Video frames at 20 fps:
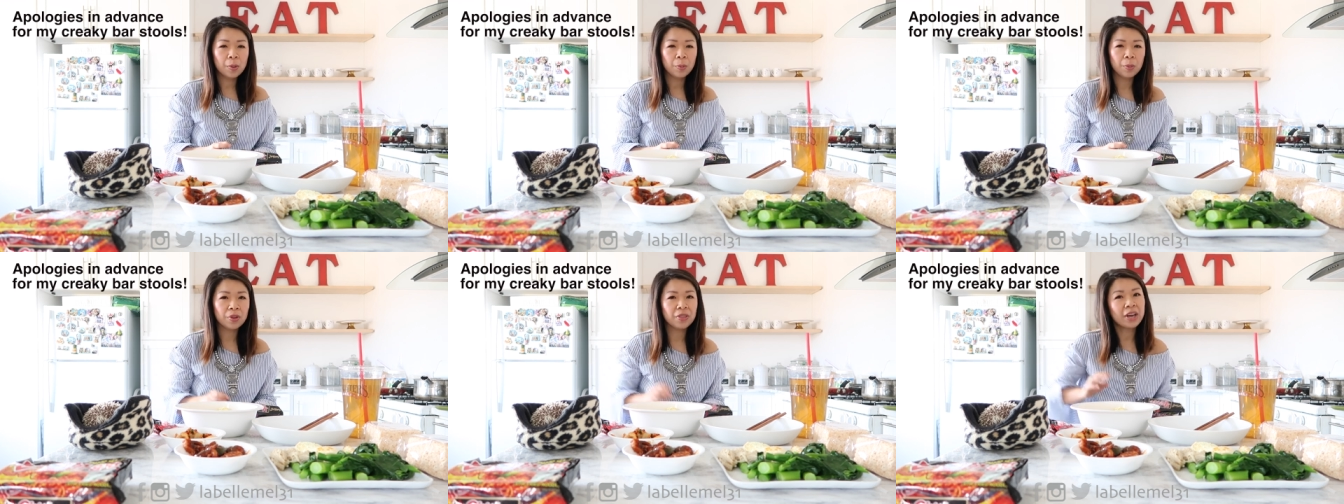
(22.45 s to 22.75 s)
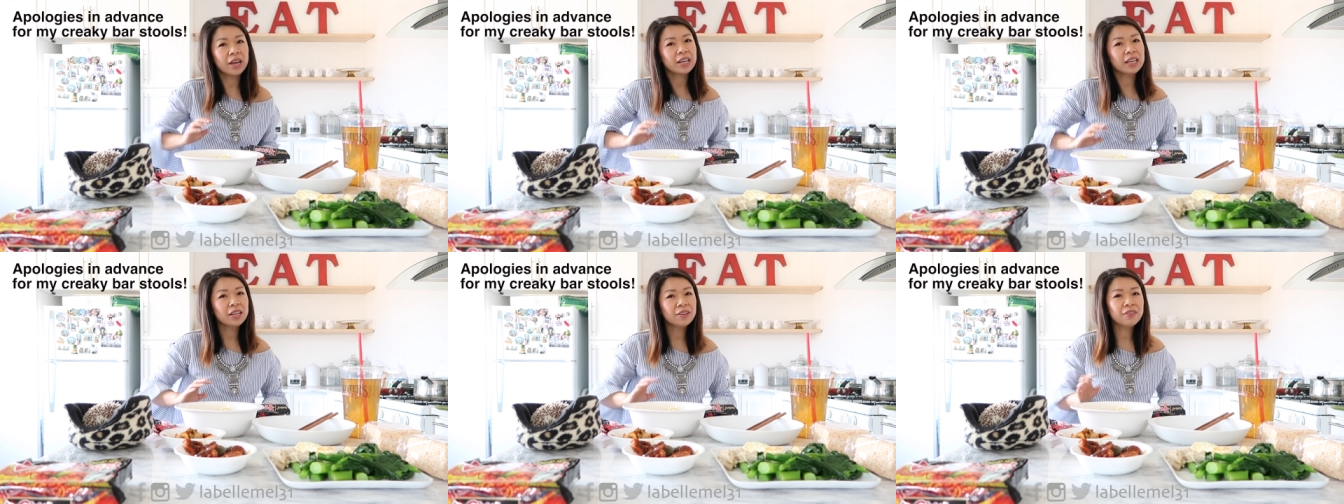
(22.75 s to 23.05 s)
but
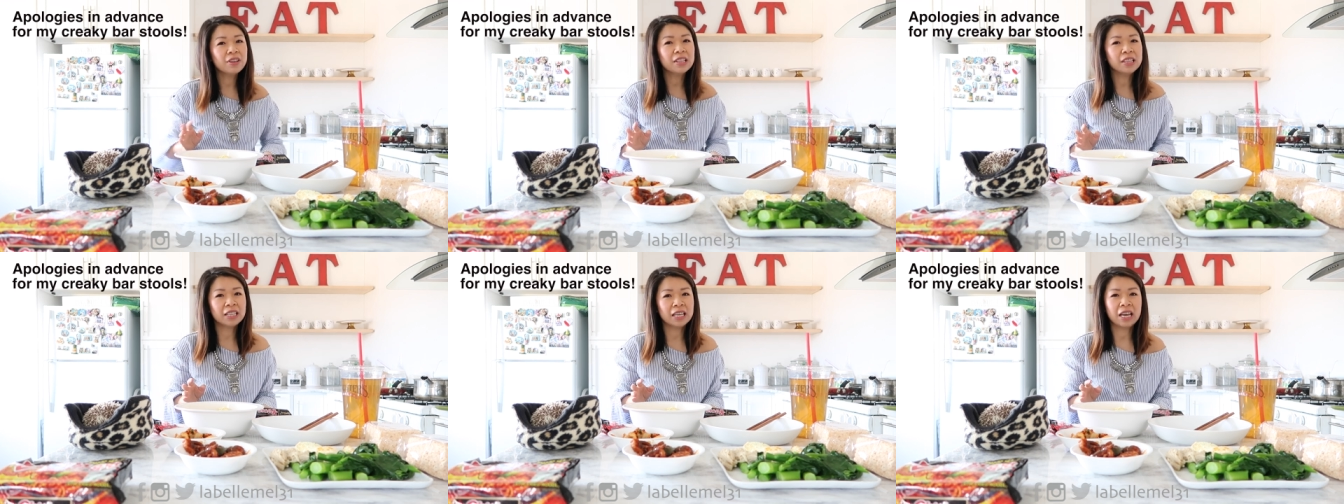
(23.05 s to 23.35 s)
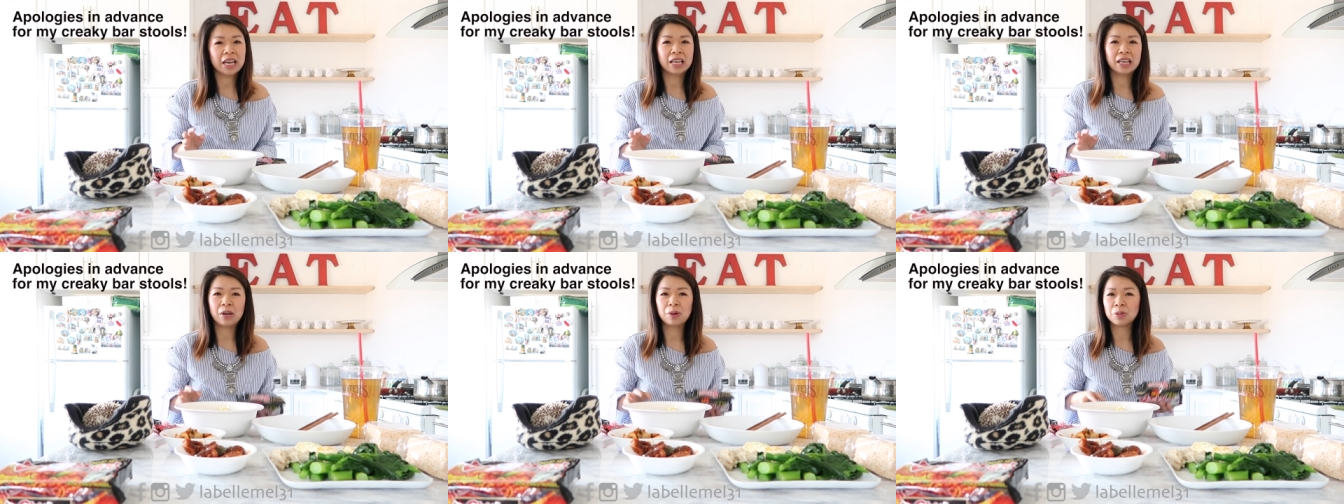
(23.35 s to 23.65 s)
then even
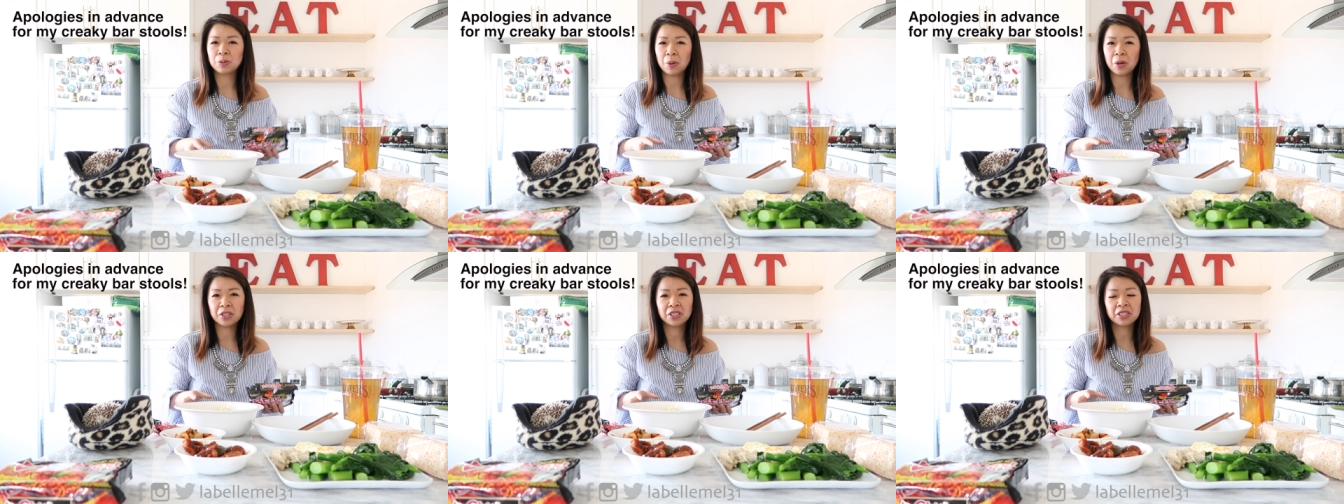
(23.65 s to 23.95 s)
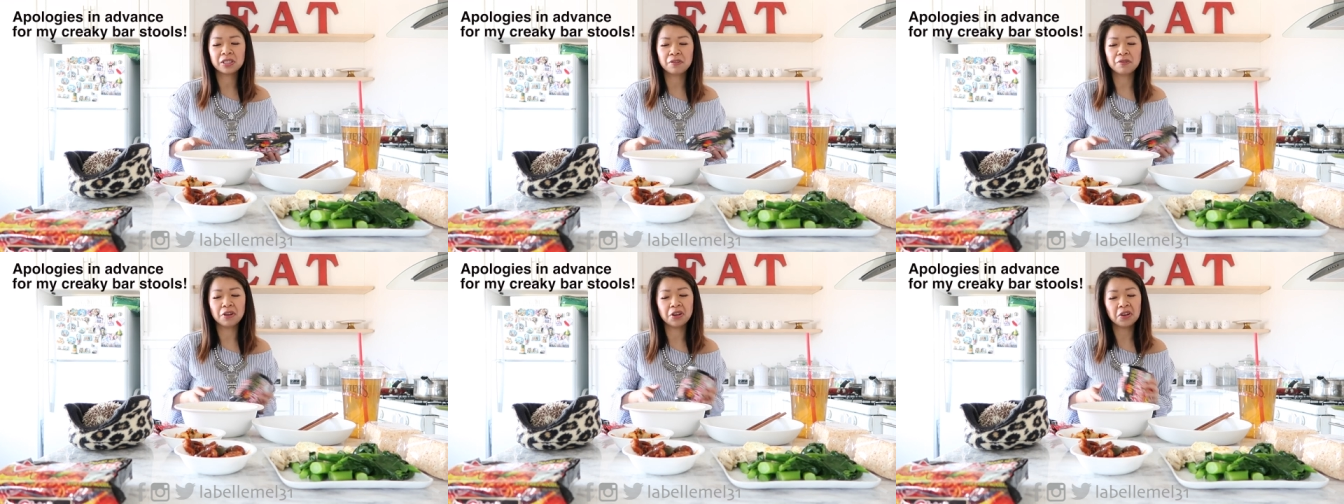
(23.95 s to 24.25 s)
then, I was
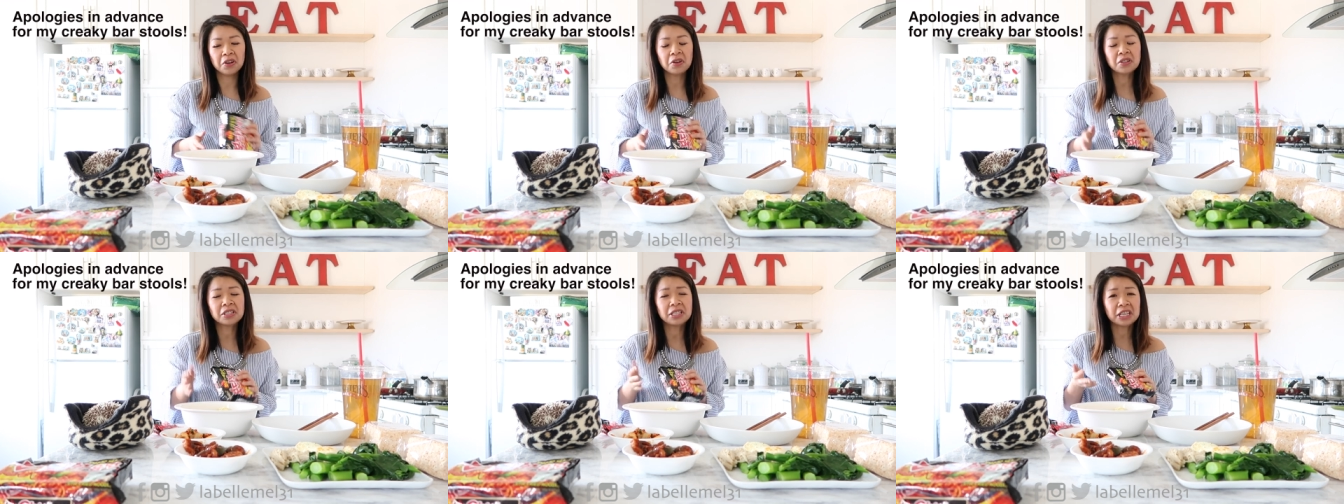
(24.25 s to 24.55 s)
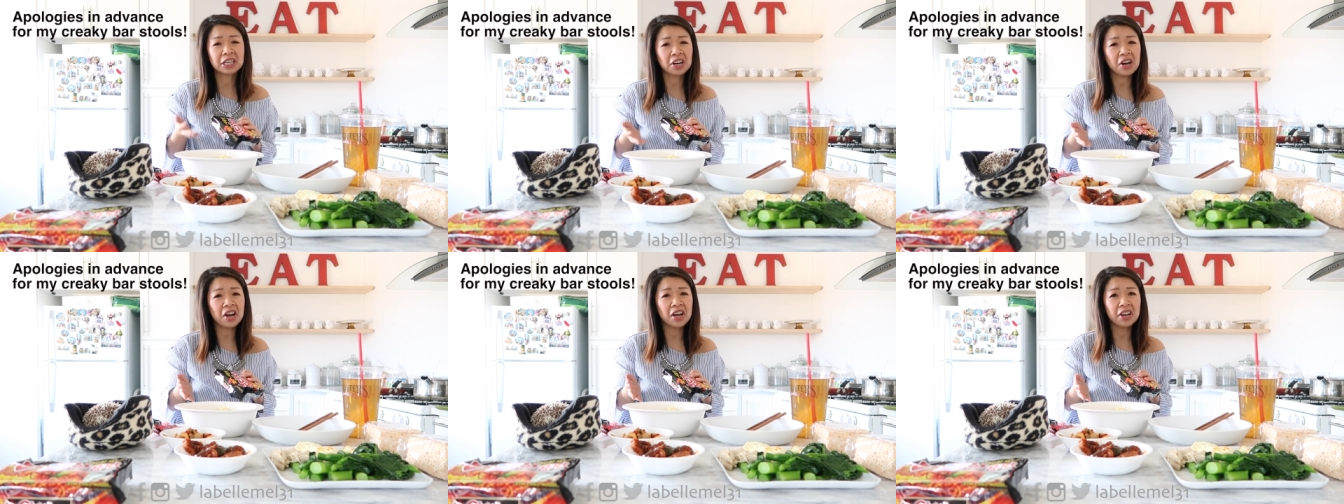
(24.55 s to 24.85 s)
watching the videos and
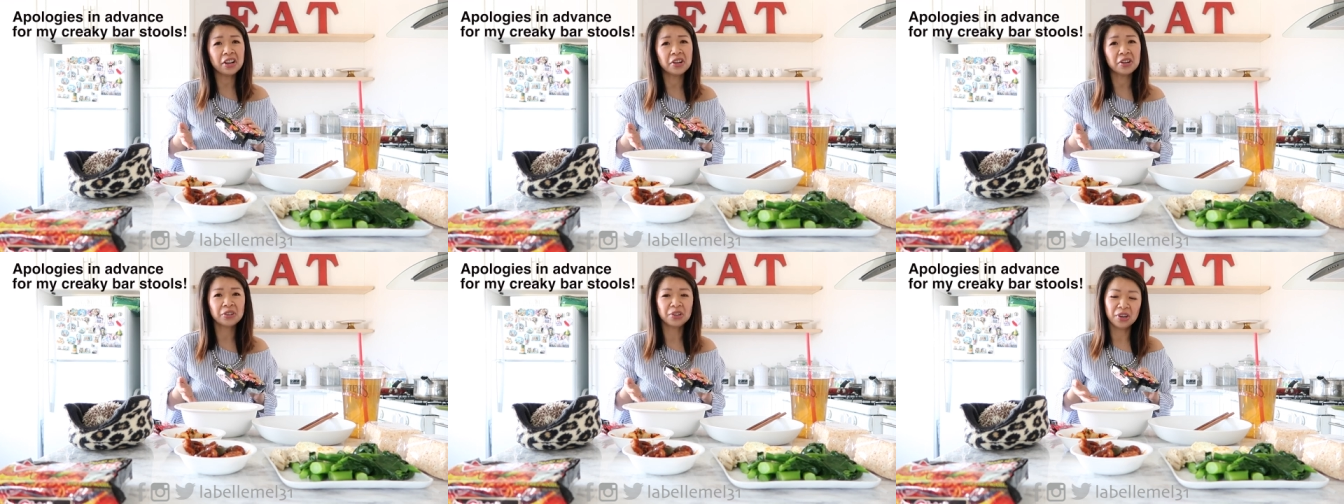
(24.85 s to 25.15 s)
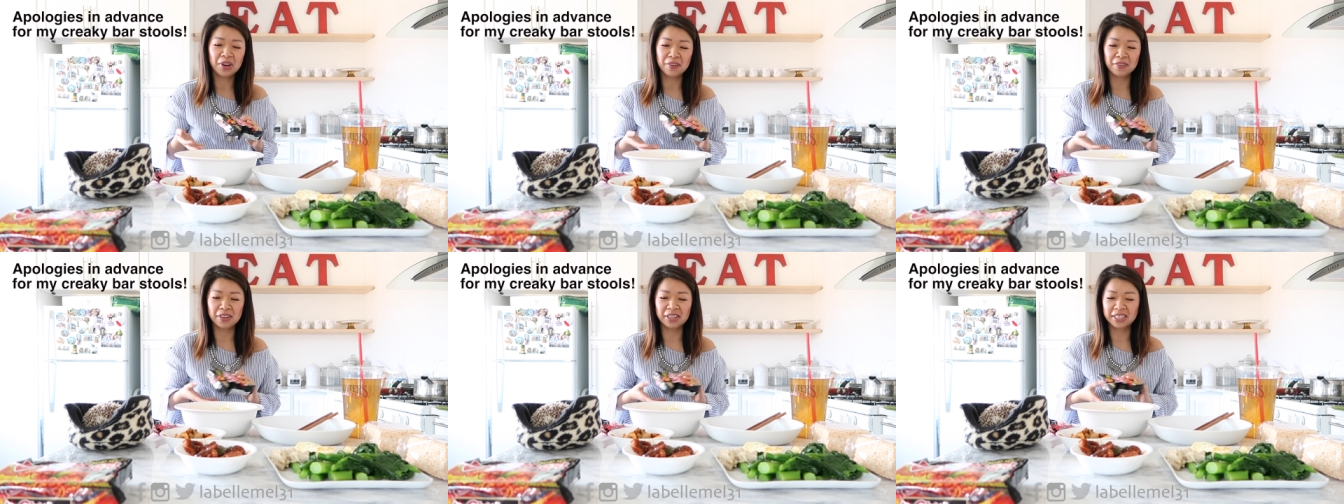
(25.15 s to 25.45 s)
I got a little
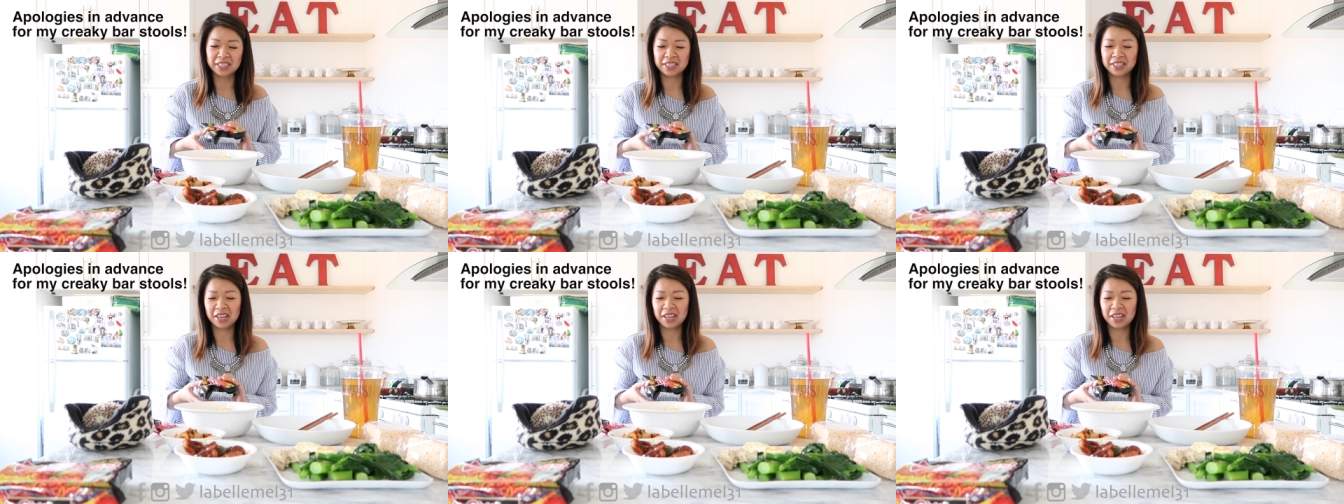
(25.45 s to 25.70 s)
nervous.